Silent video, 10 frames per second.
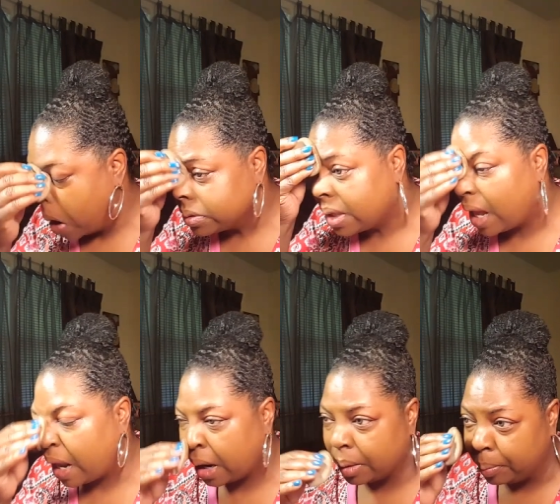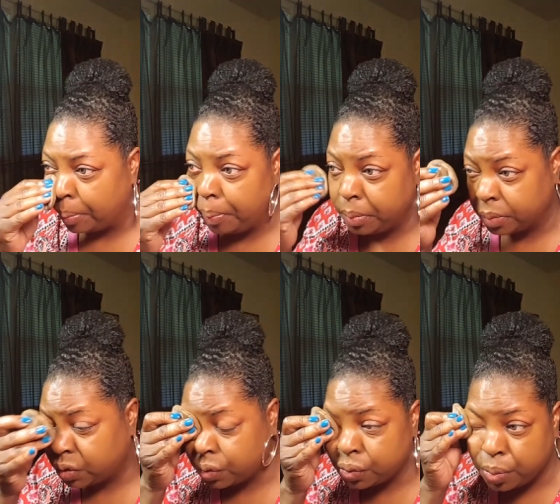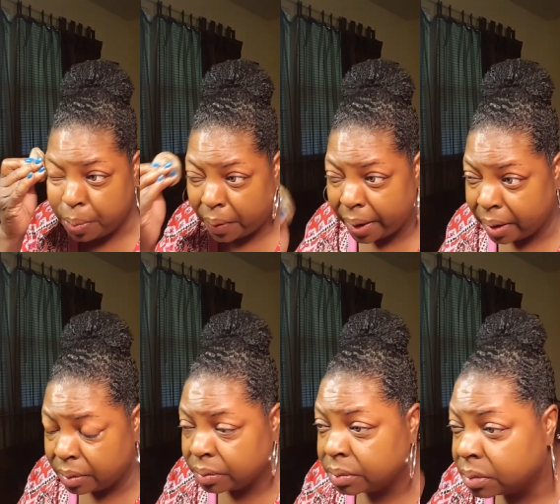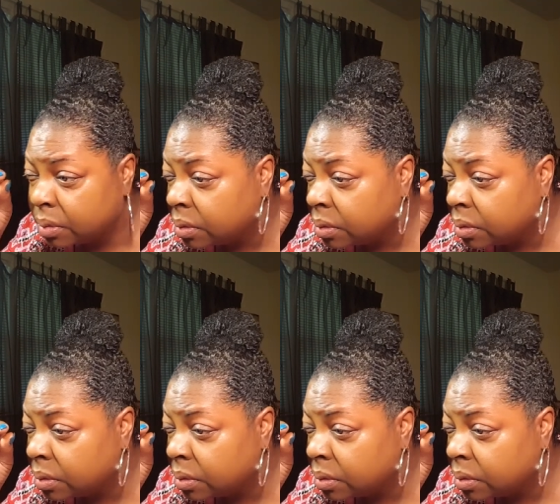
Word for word: it's not like a true brown,